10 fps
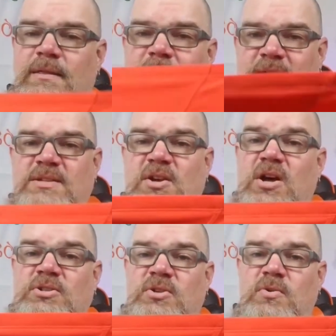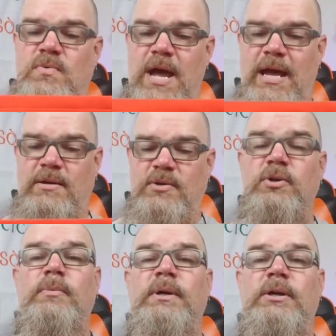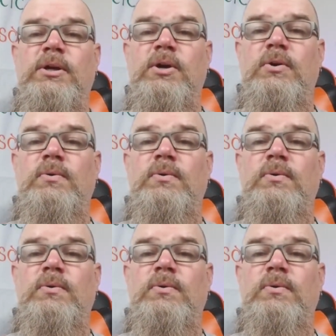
these also ride a little bit low.